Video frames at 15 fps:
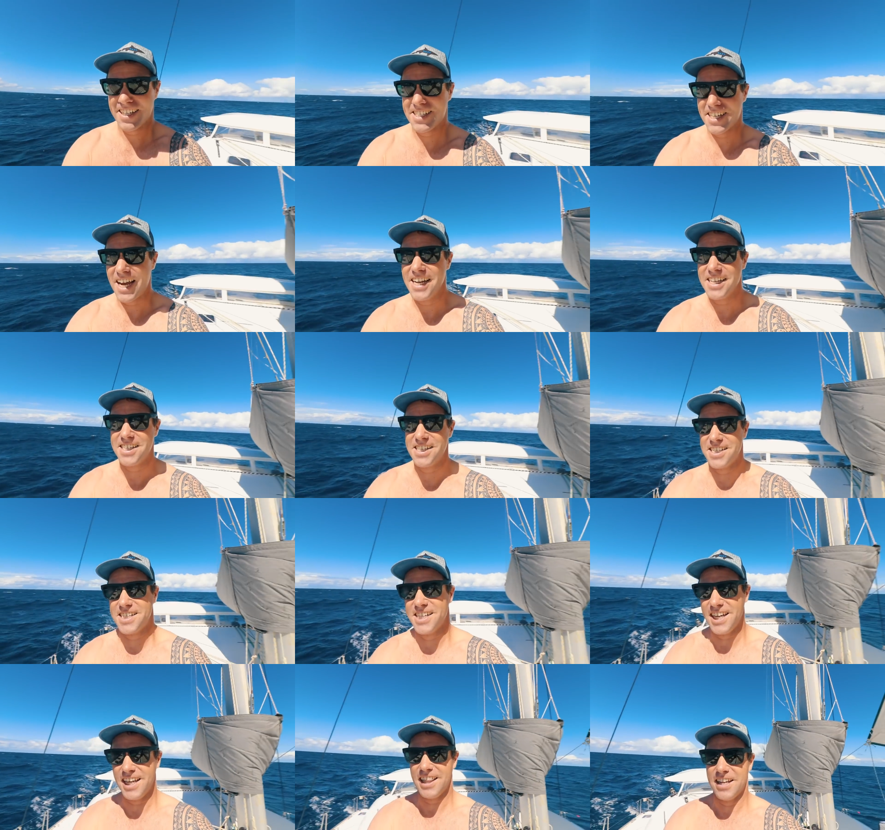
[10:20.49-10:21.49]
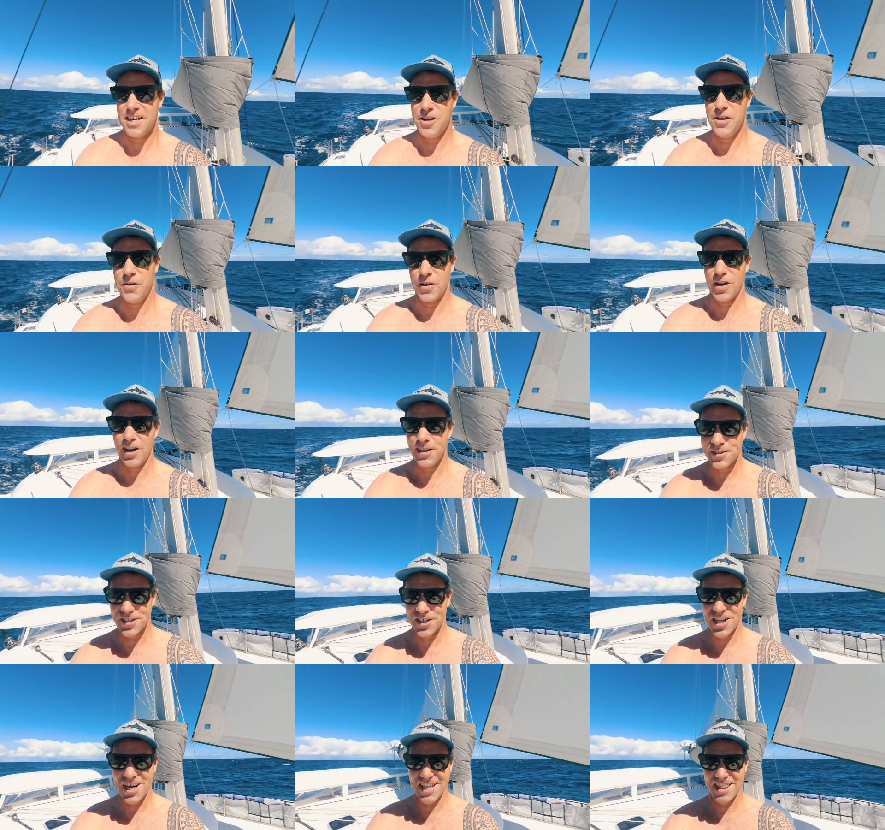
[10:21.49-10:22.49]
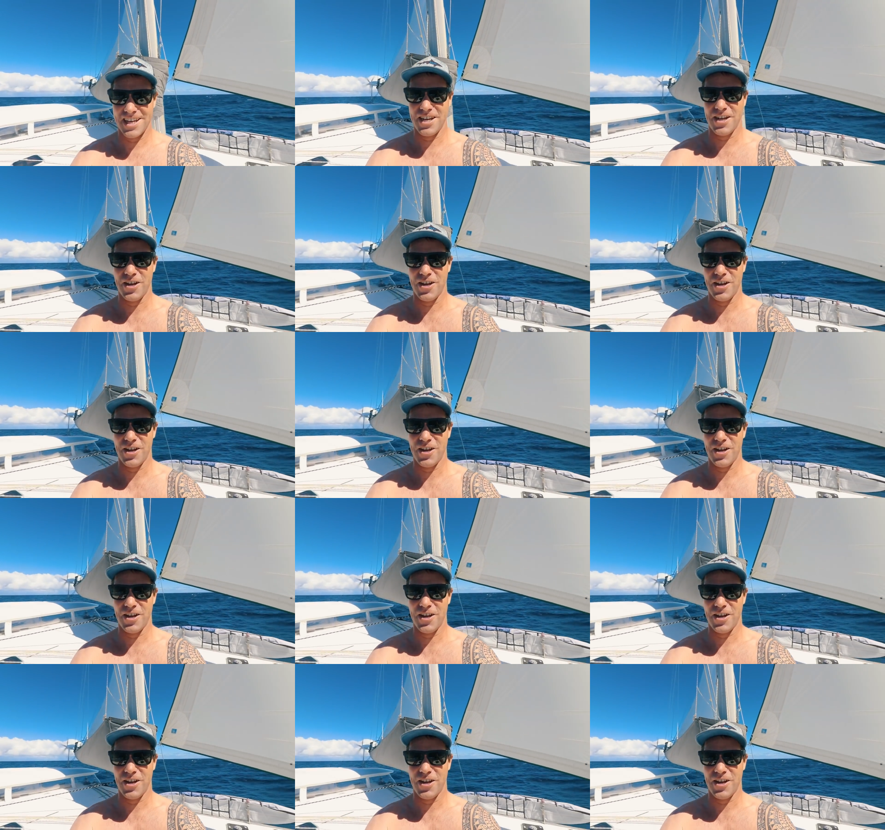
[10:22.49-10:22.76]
Excited to see the new culture, the